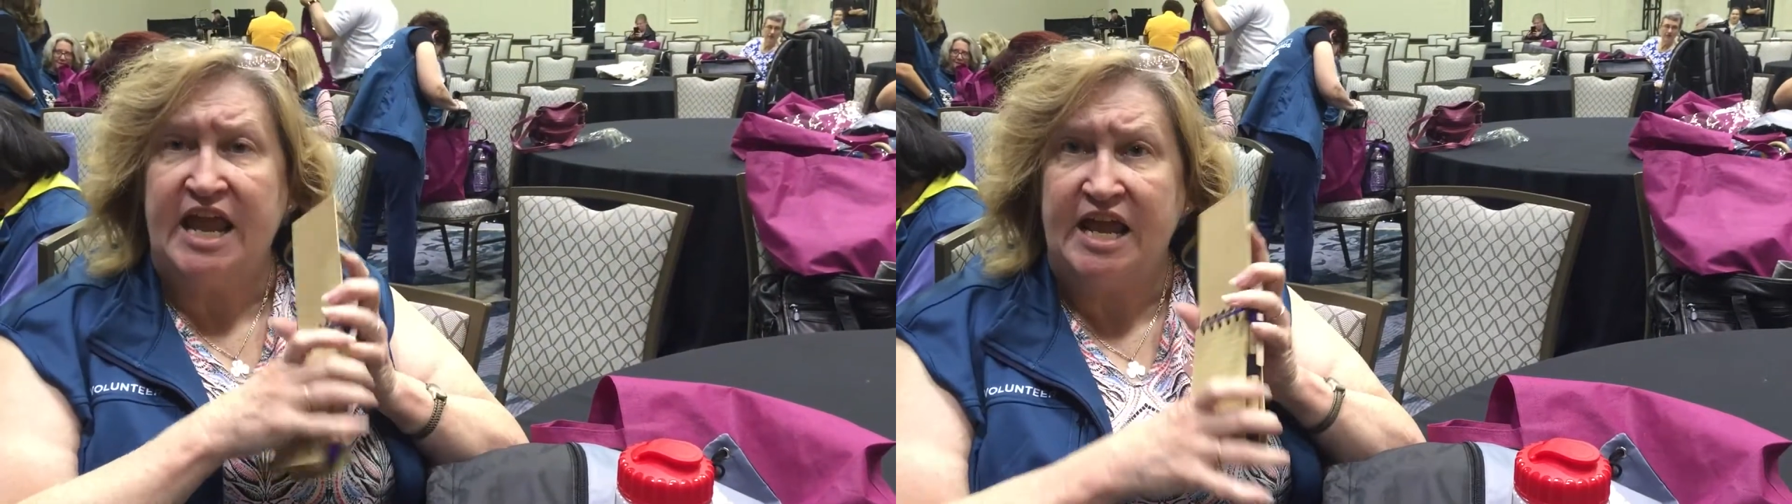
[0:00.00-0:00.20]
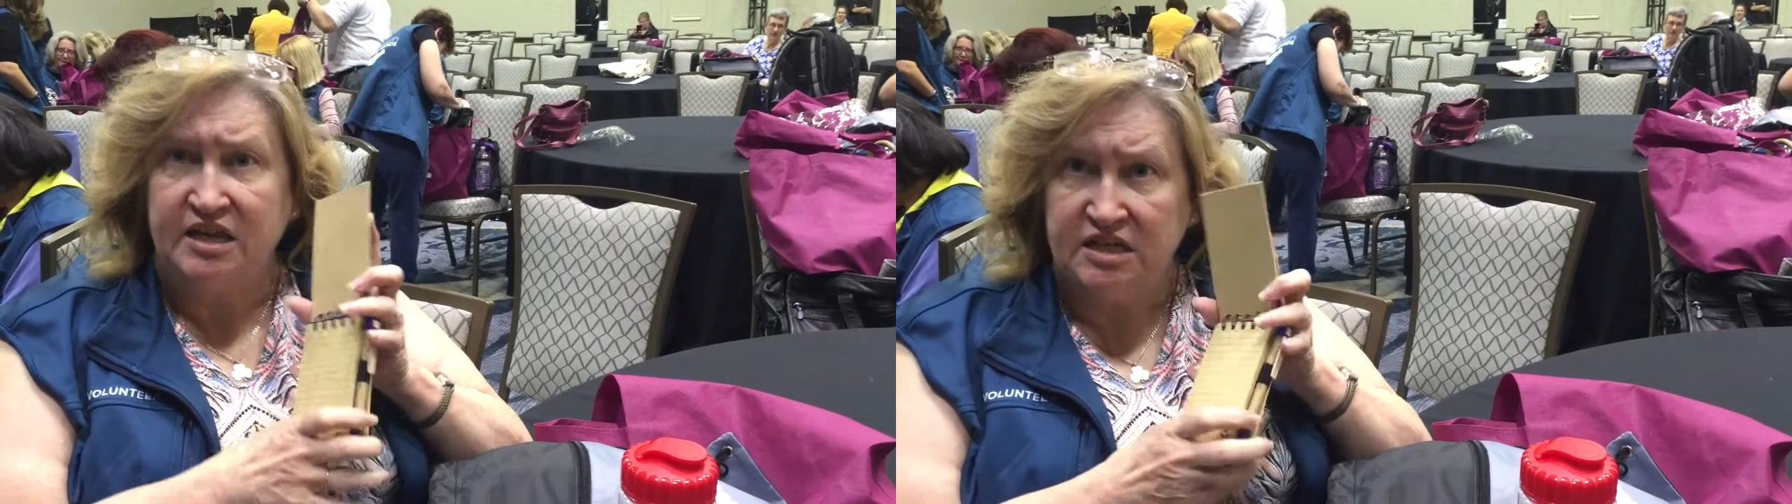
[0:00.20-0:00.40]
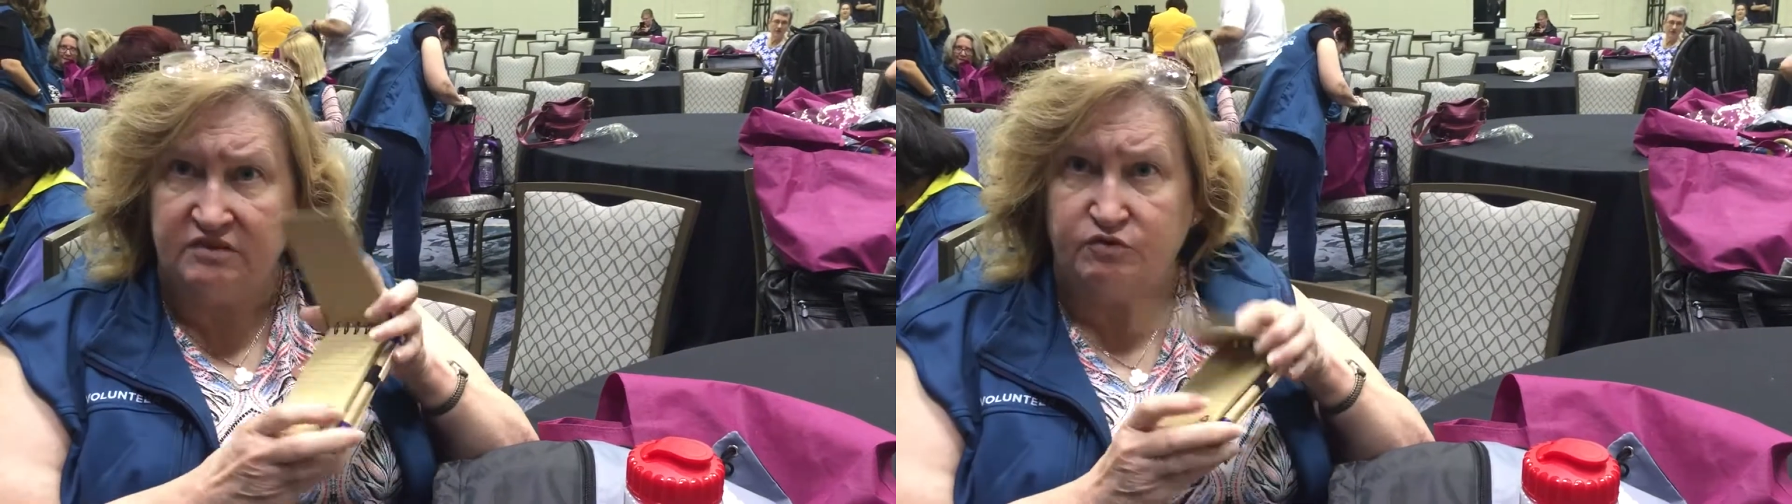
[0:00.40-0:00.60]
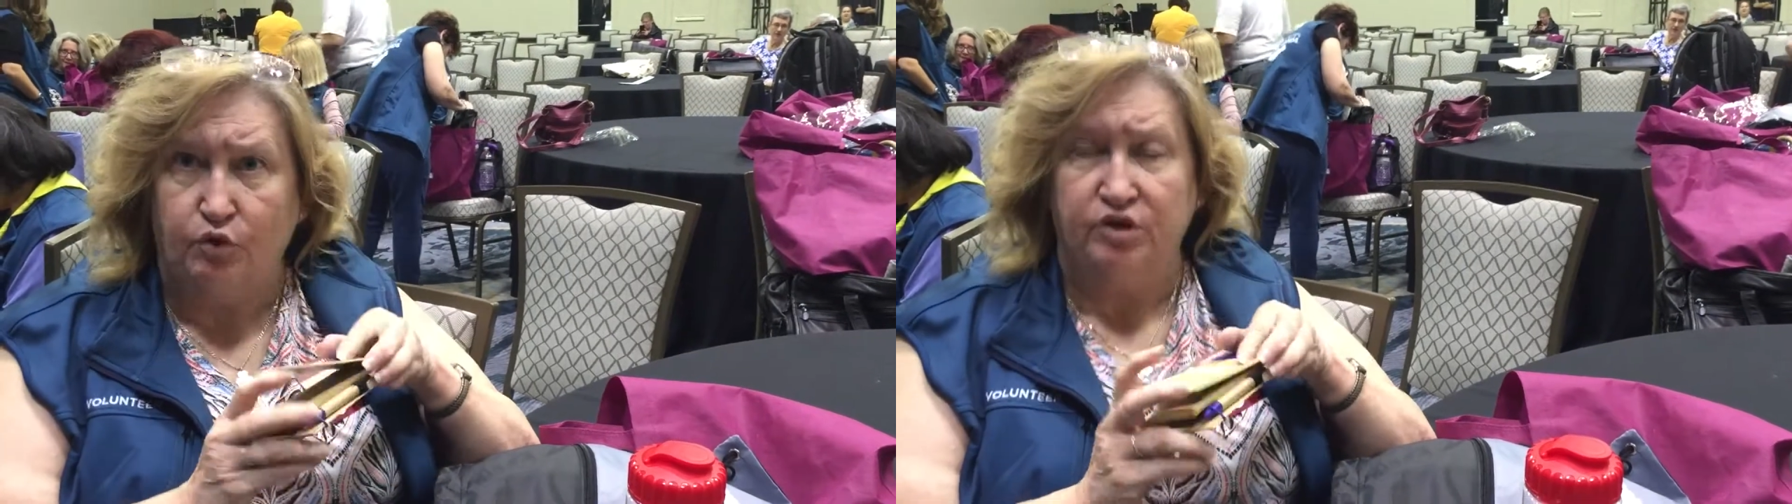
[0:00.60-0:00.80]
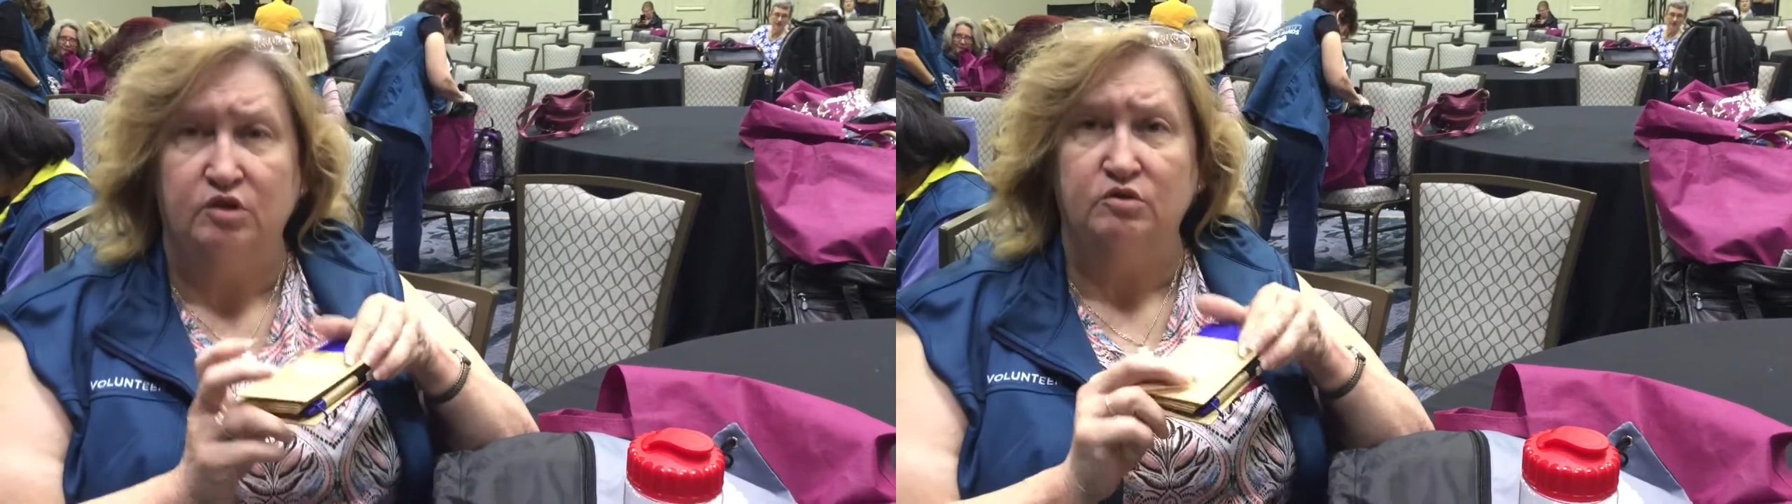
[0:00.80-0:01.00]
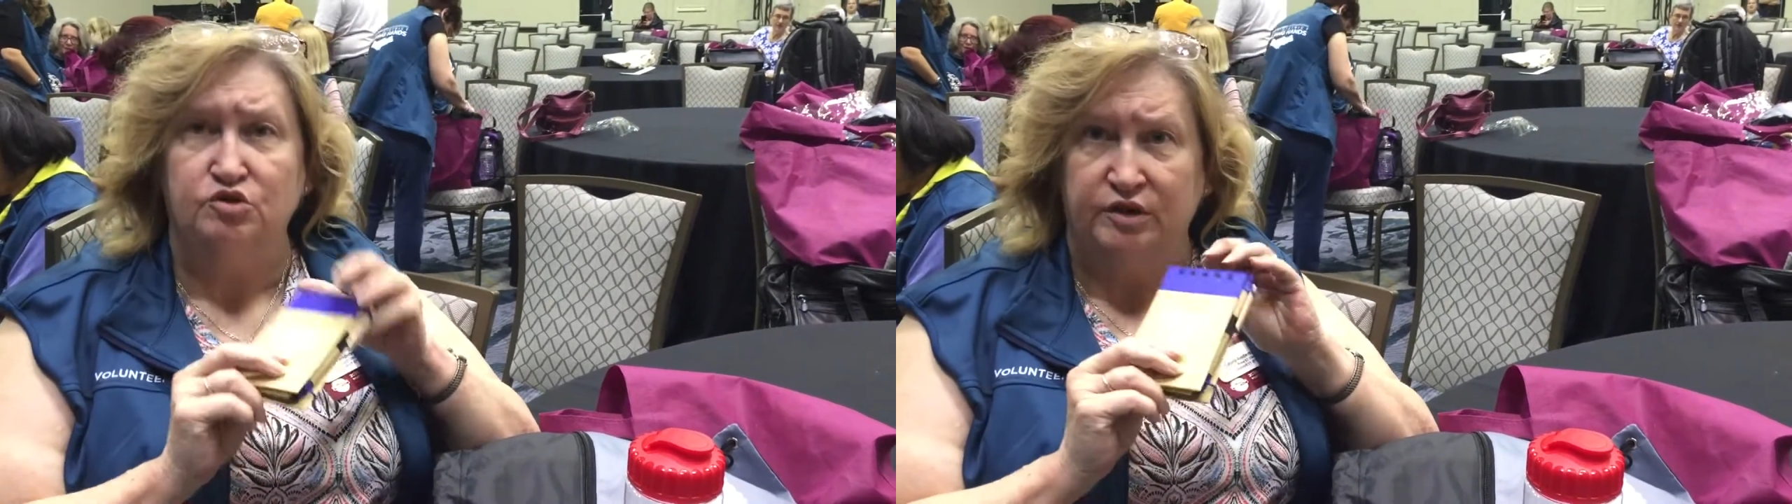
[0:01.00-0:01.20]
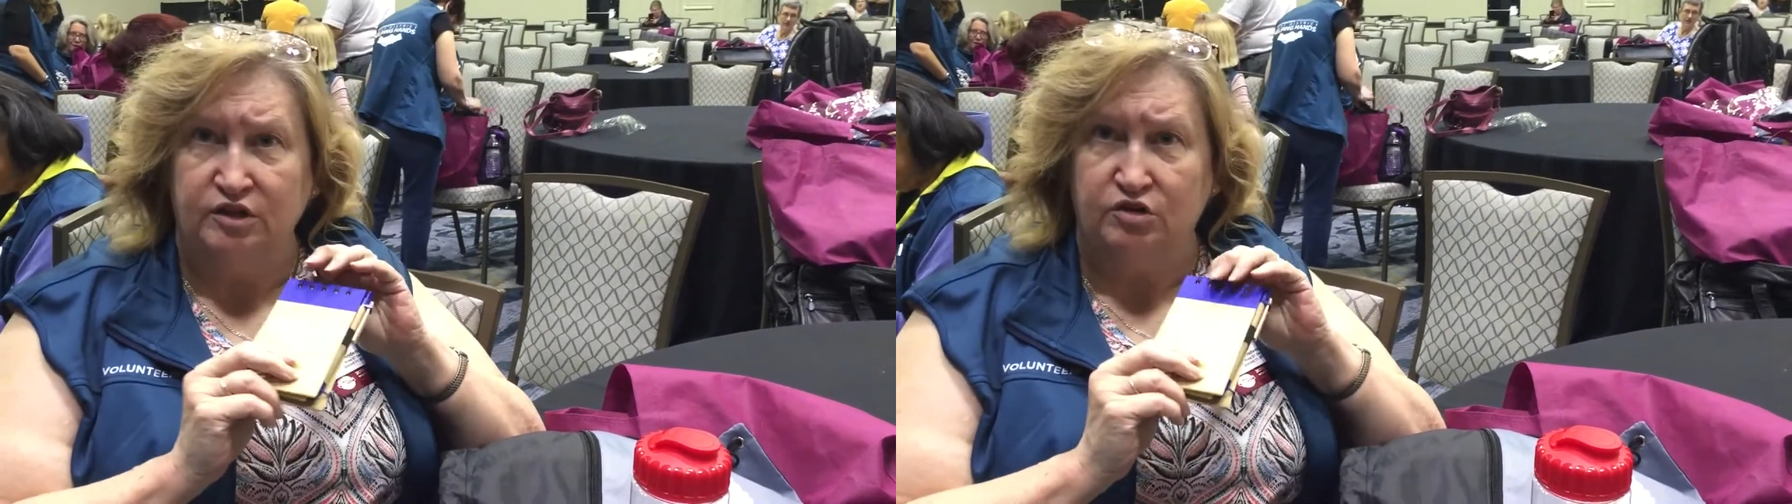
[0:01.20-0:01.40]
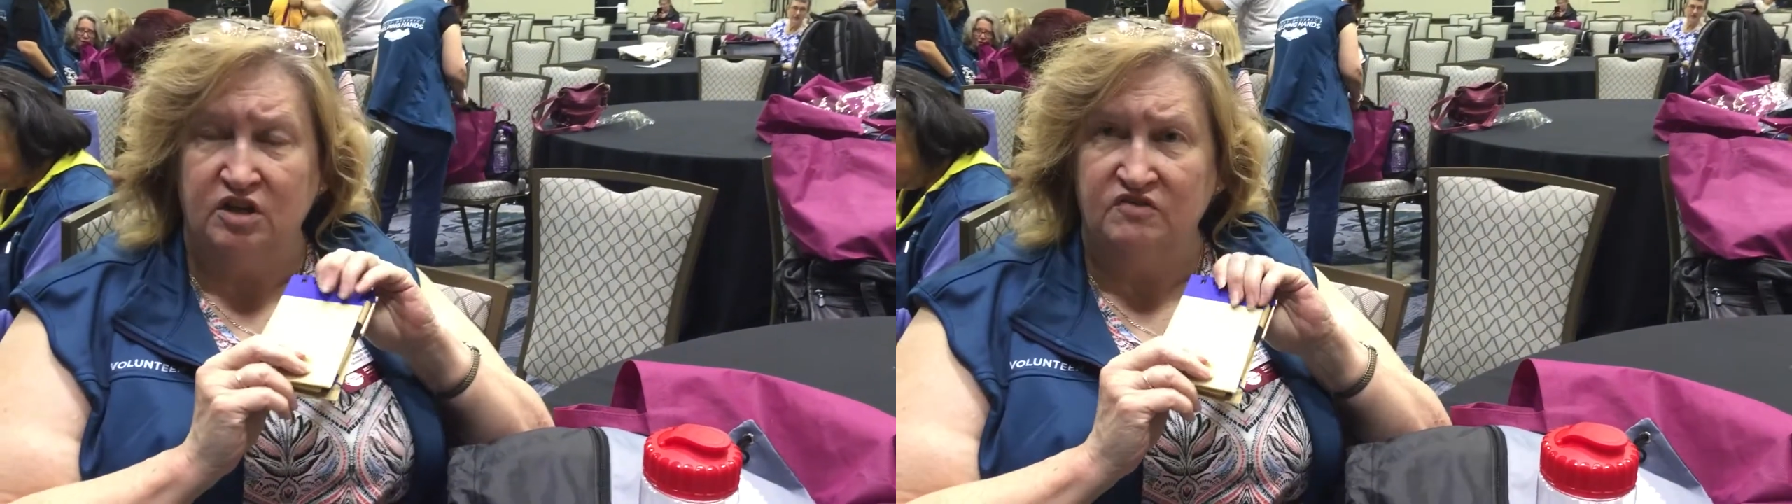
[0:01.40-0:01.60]
handy for you during
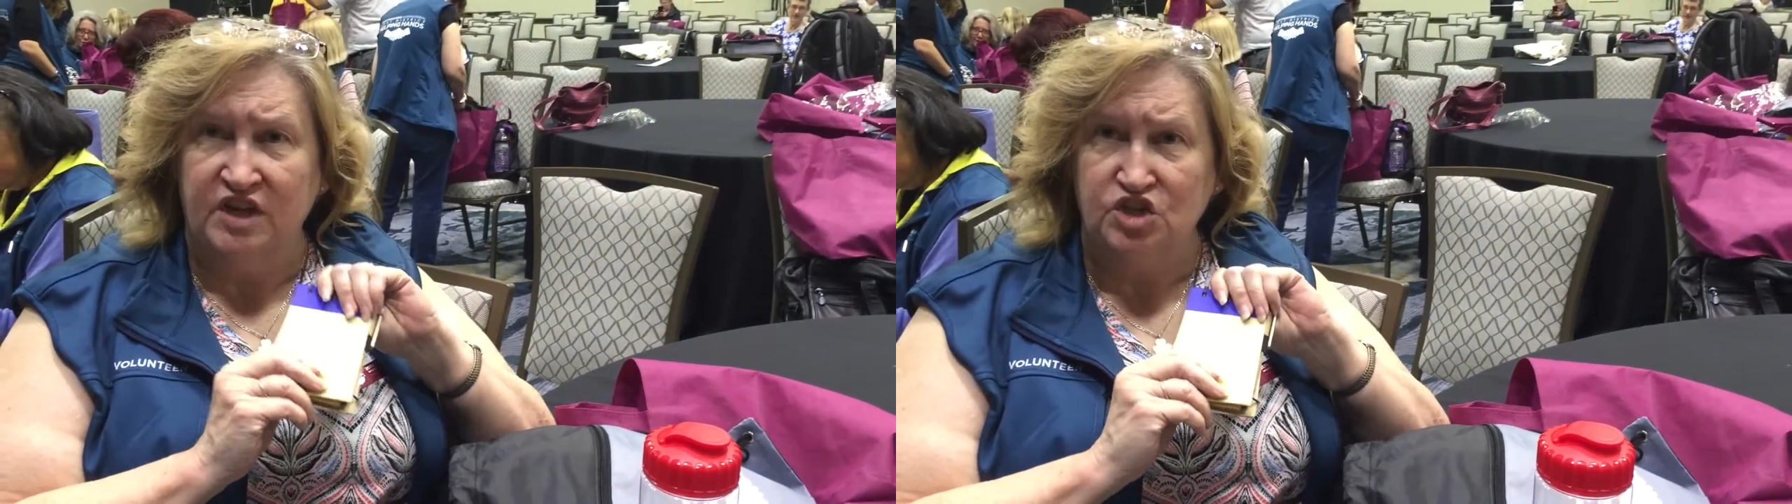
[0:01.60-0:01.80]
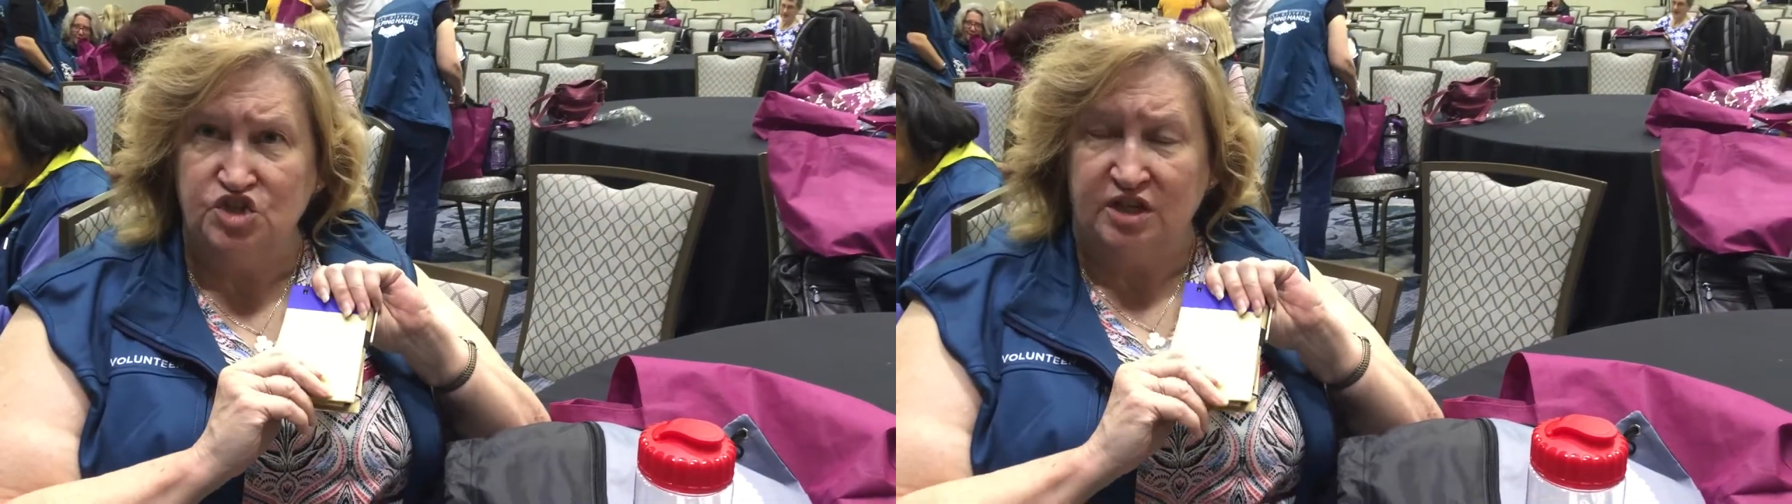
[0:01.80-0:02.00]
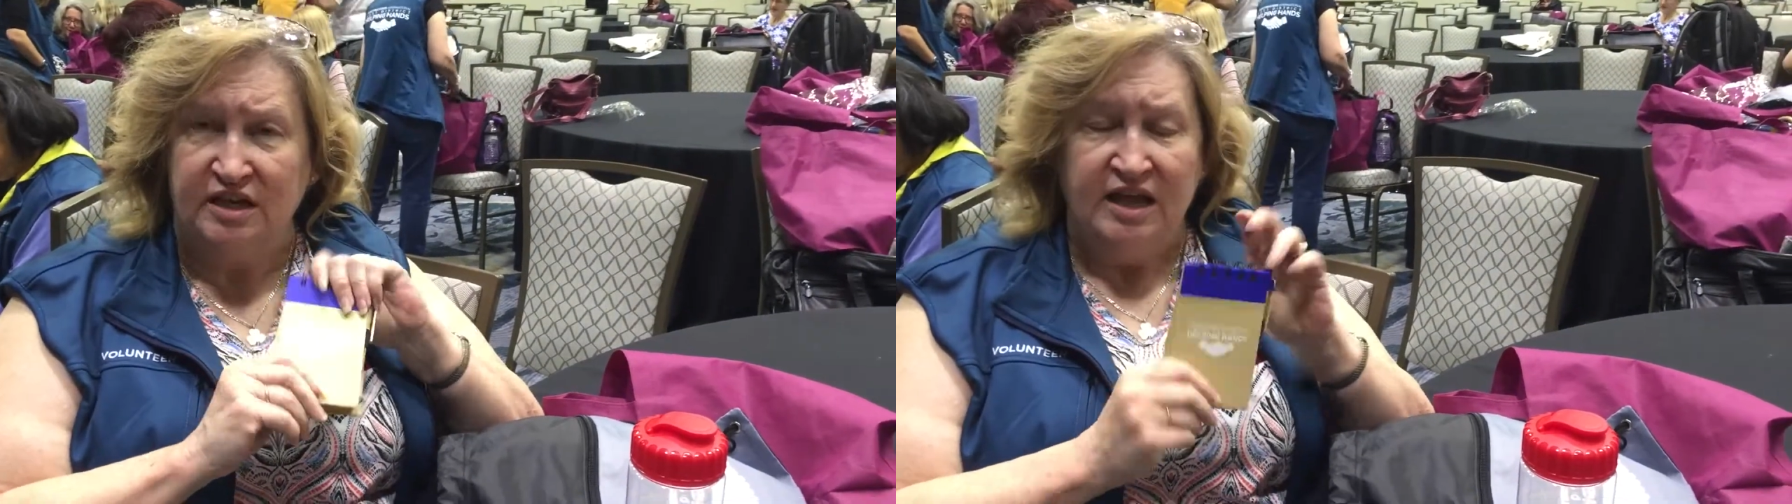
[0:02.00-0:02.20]
your convention.